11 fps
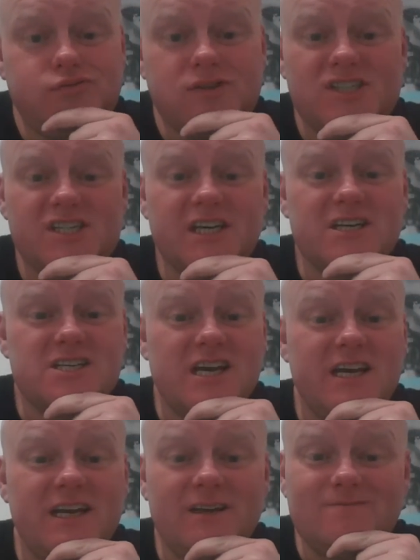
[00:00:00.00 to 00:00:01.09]
Sick of
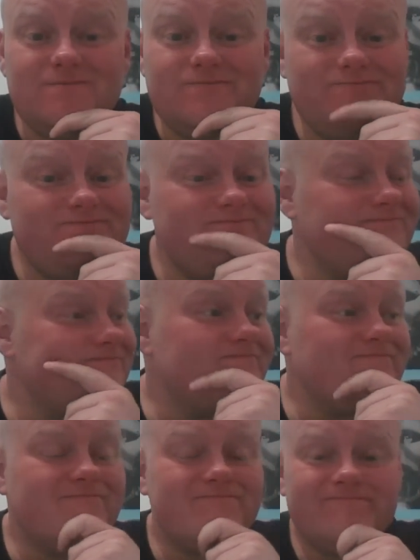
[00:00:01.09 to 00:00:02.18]
saying it.
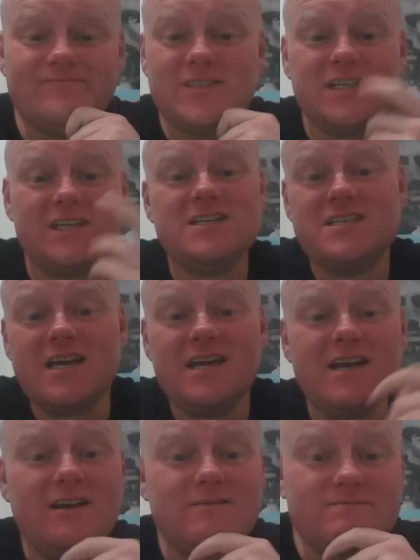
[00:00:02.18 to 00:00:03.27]
Sick of saying
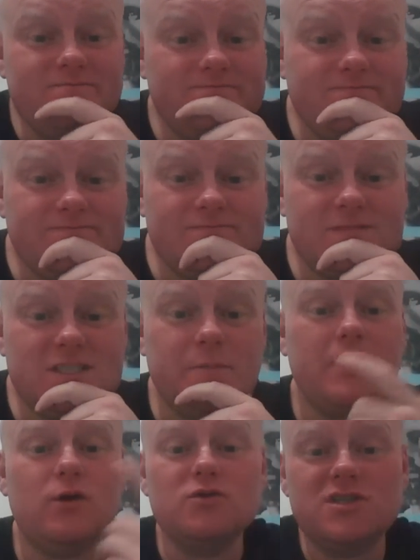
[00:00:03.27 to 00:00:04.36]
it.
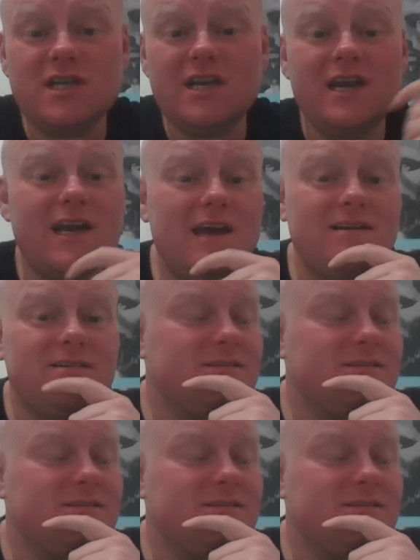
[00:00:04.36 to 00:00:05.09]
Typical City again.